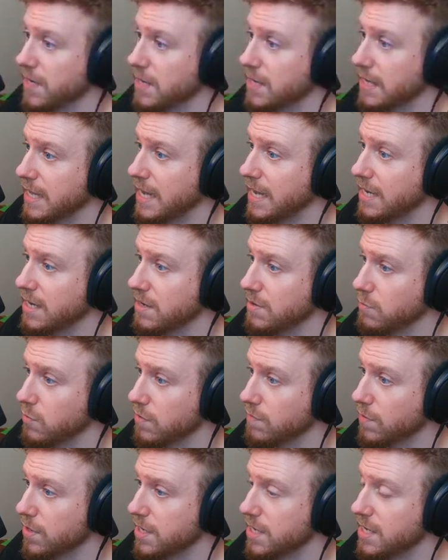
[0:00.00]
the cannon,
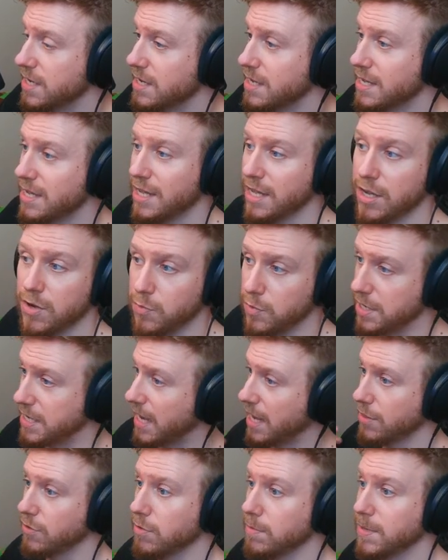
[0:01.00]
we run in, we
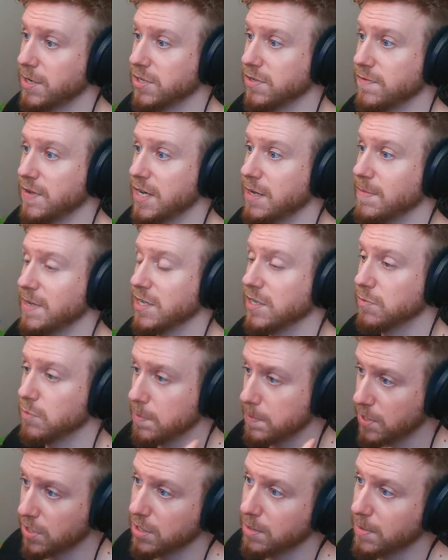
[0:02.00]
gather a bunch of enemies, we
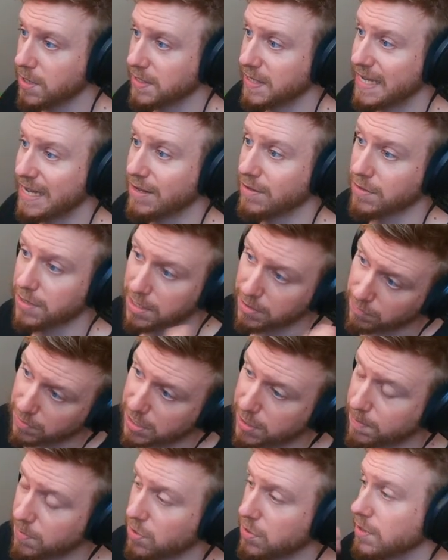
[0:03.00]
burn them all down, they
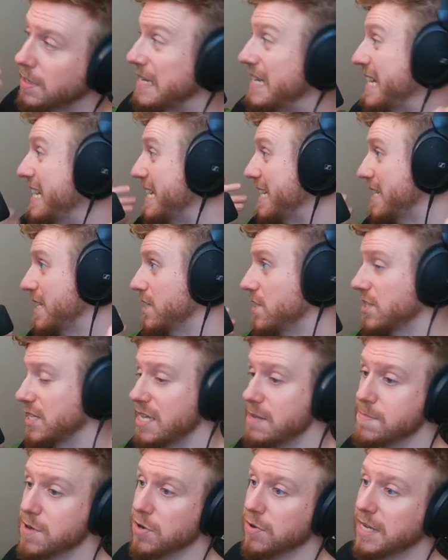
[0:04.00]
respawn, and you just
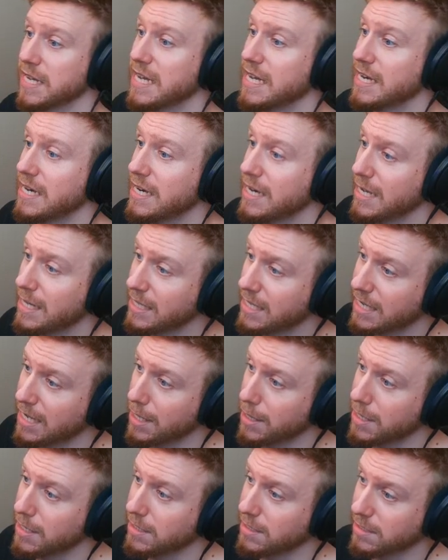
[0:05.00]
keep going again. And like
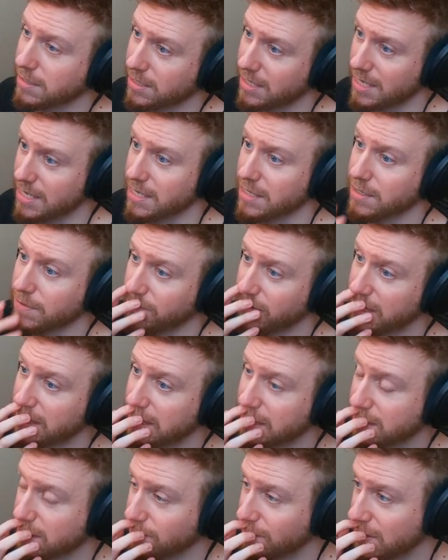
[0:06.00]
I say, Defile
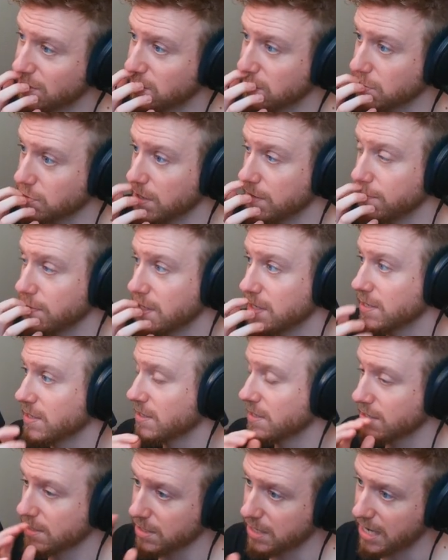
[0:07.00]
Excavation is great for
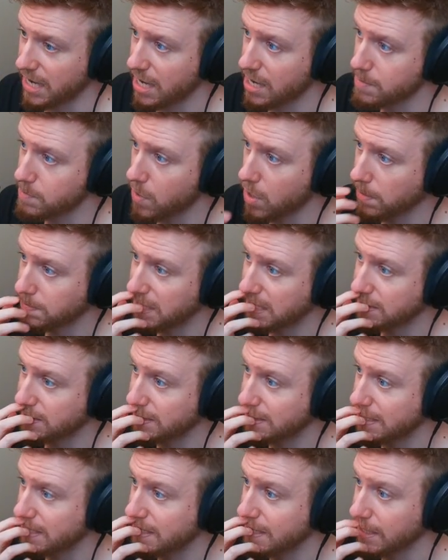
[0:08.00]
this. It's got a high mob
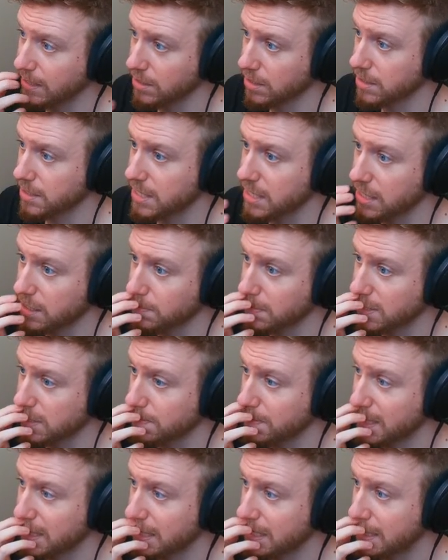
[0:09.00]
density, a lot of the enemies
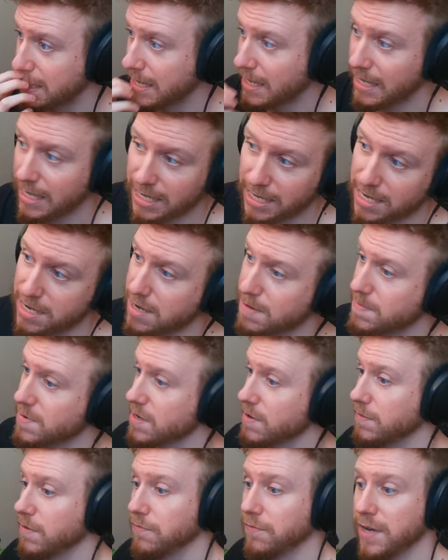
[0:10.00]
are melee,
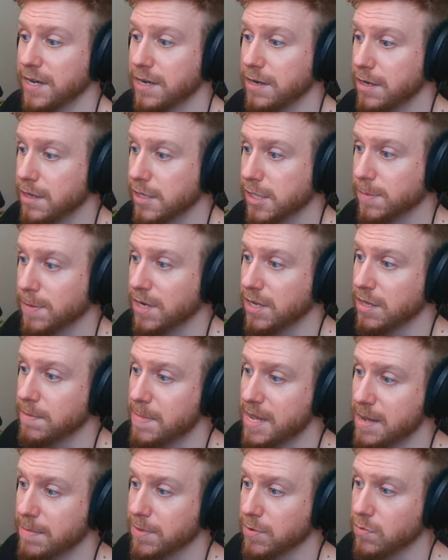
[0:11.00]
but if you find another spot on the
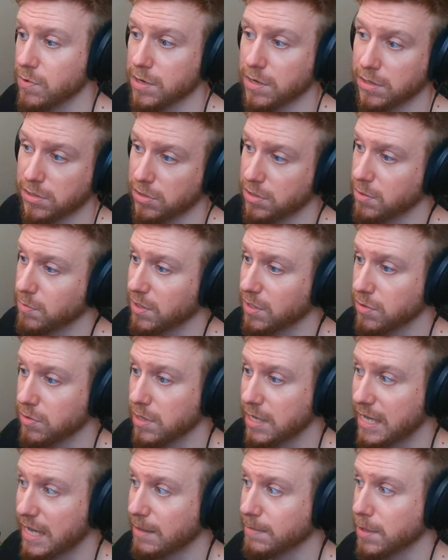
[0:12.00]
map that works, or you want to do
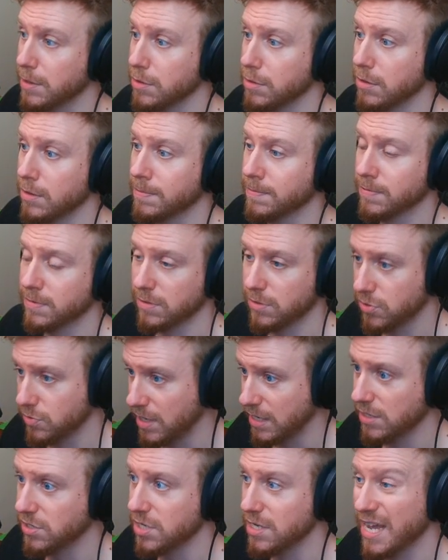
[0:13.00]
the Captain Thorpe
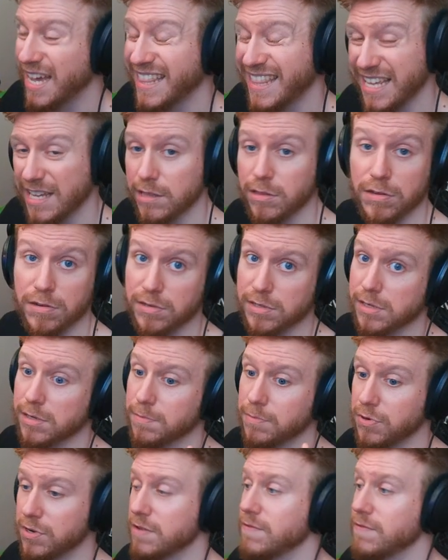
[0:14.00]
strategy, I think those are pretty